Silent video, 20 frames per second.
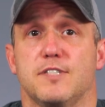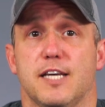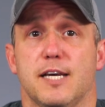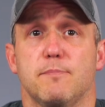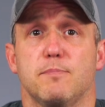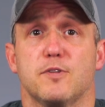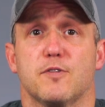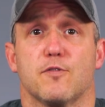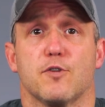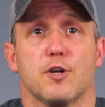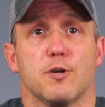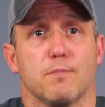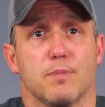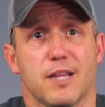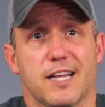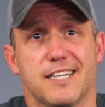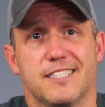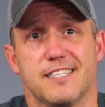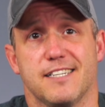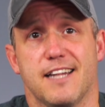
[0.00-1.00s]
tips for your
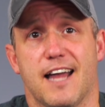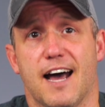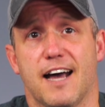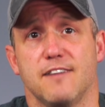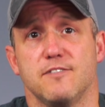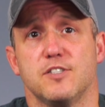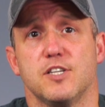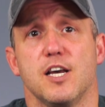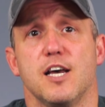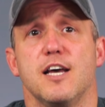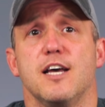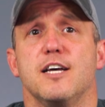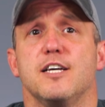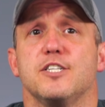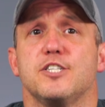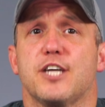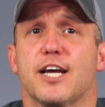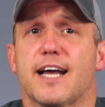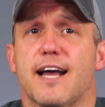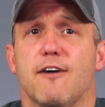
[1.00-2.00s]
plates and knives,
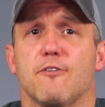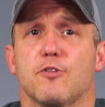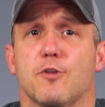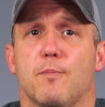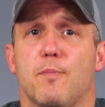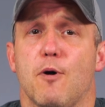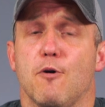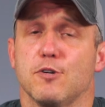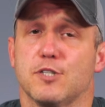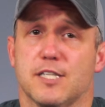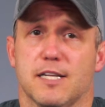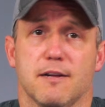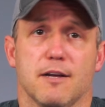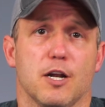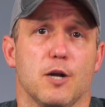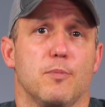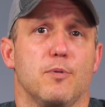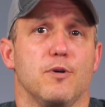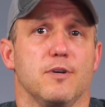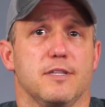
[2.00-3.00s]
check out the post that I'm
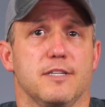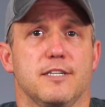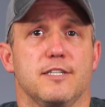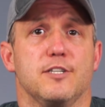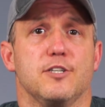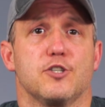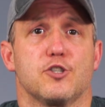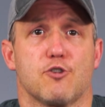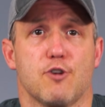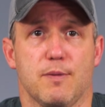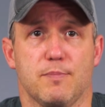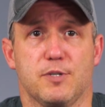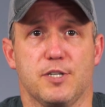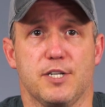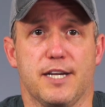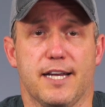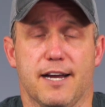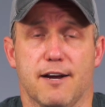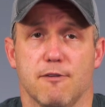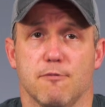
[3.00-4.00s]
going to put in the
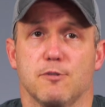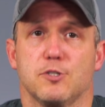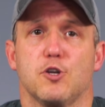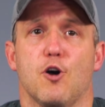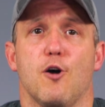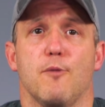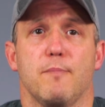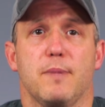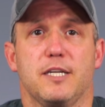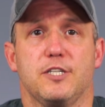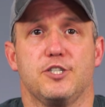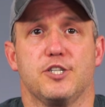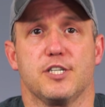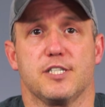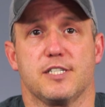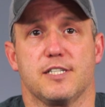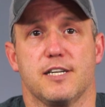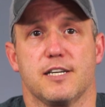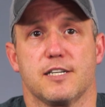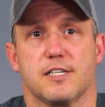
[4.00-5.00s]
description here. It was on
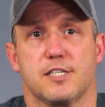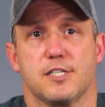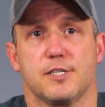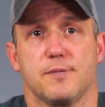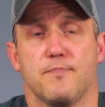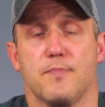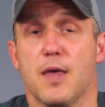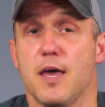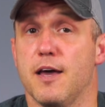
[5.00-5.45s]
Meatgistics.